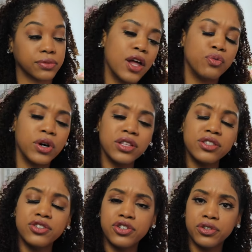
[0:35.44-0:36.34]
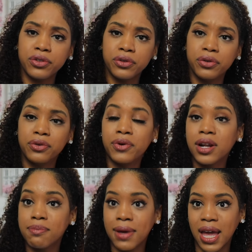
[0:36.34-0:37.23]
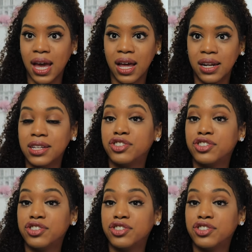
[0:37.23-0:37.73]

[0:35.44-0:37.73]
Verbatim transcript: And what to do when a man